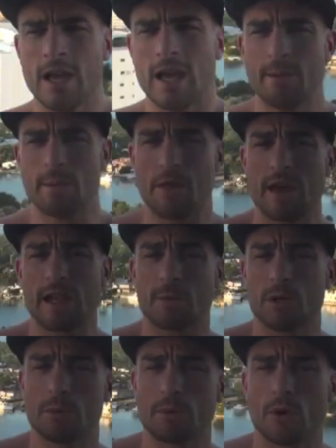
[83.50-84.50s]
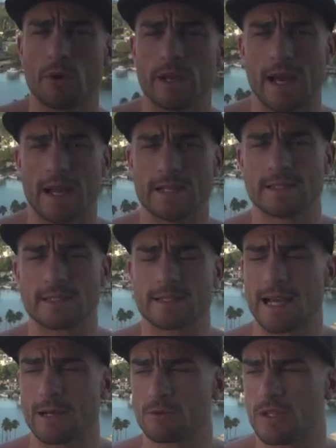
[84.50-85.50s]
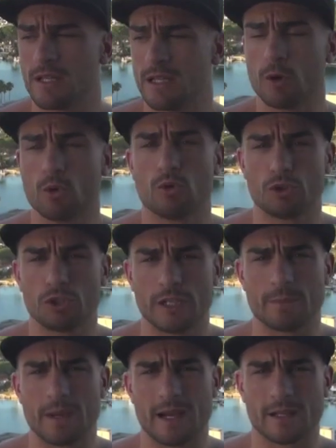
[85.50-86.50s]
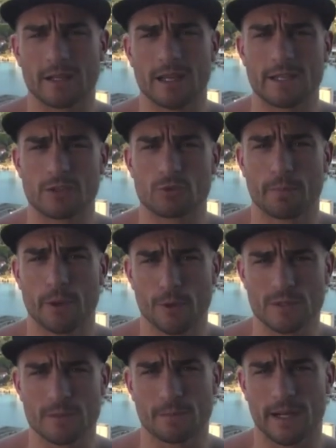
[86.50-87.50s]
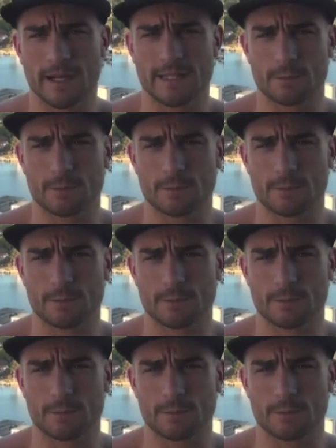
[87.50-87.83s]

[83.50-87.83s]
And then I'm going to go in and down to the local gym and I'm going to hit some posing practice.